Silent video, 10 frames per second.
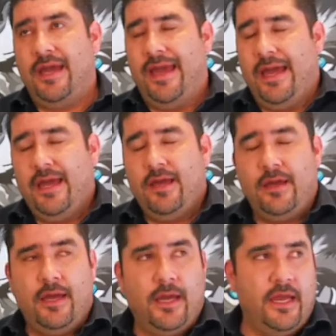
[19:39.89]

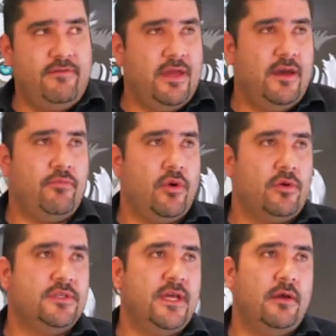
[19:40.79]
I even have
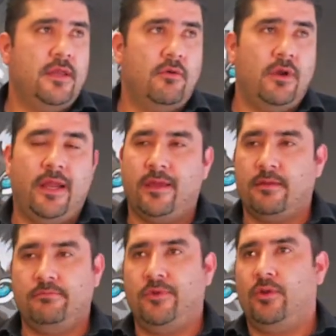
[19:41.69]
brokers that were
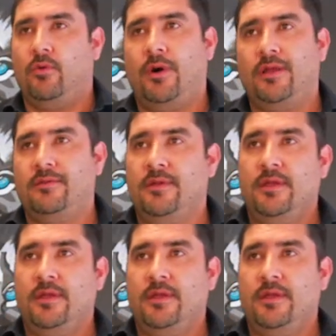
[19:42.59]
like, you know what,